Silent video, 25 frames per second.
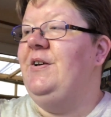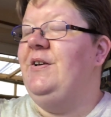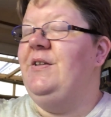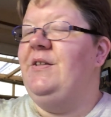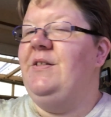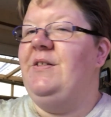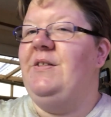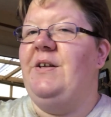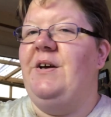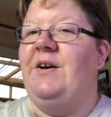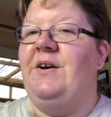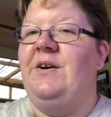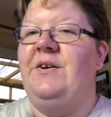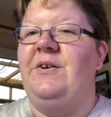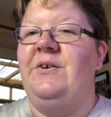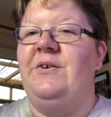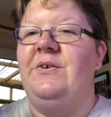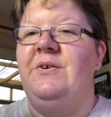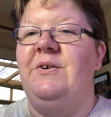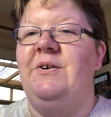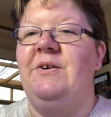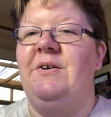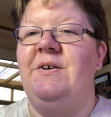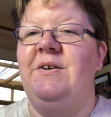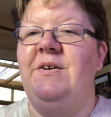
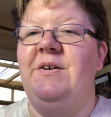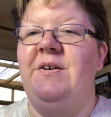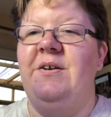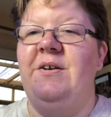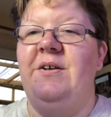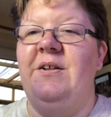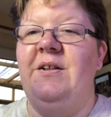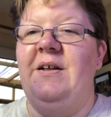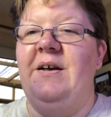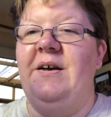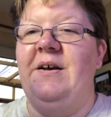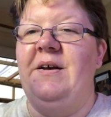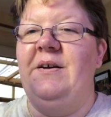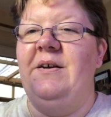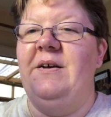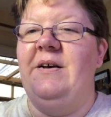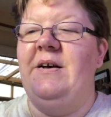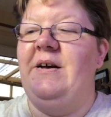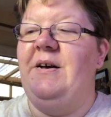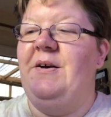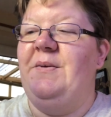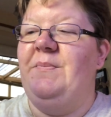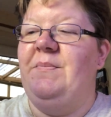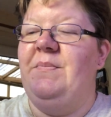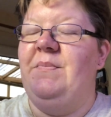so like
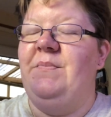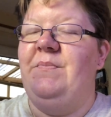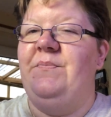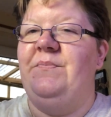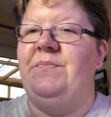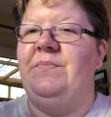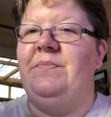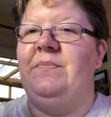um,